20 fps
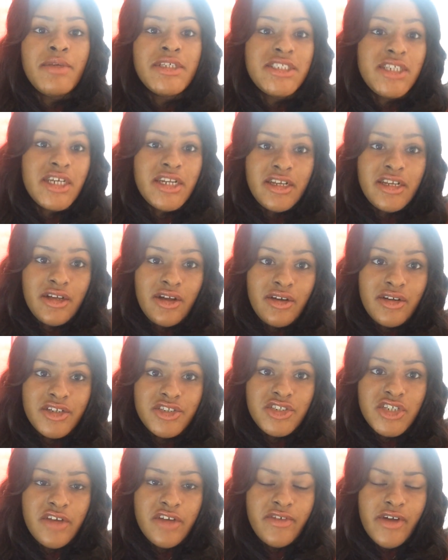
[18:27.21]
it's gonna go
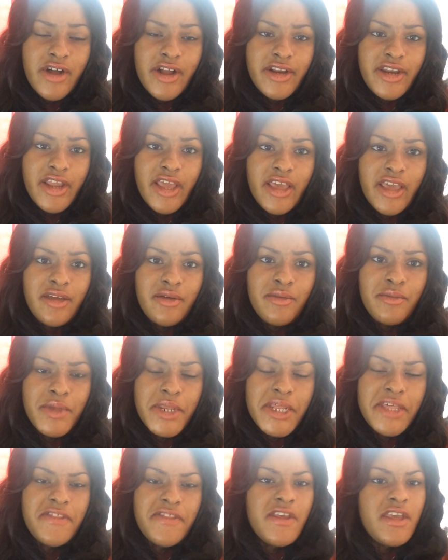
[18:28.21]
to Trevor Arnett,
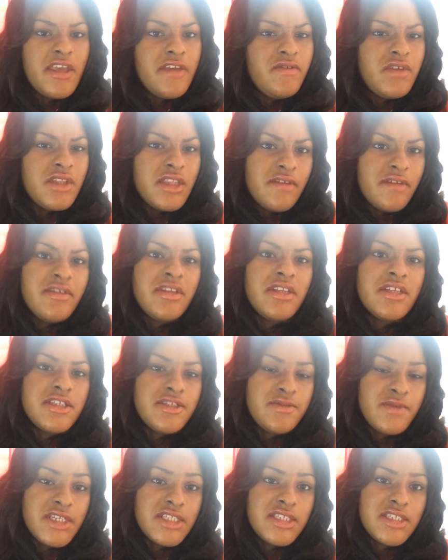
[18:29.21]
but I think if you live in the
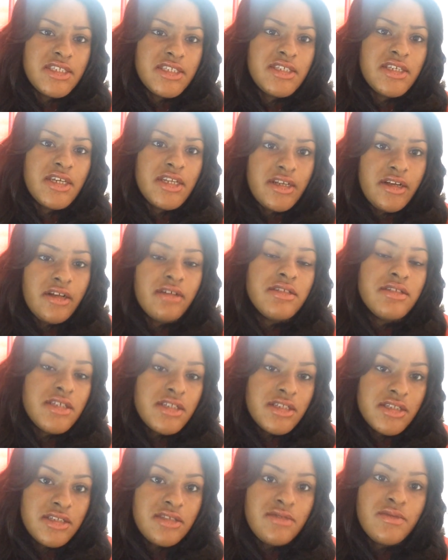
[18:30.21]
suites, it's gonna go to
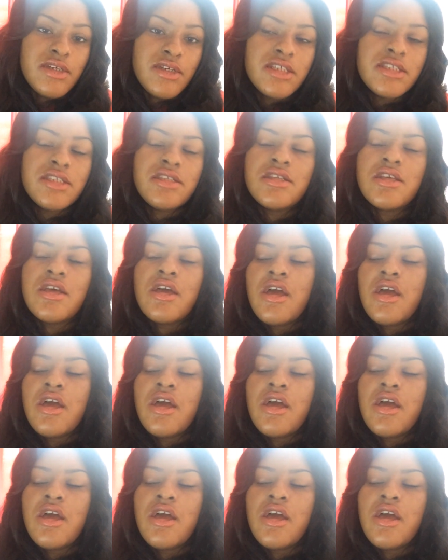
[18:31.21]
the suites.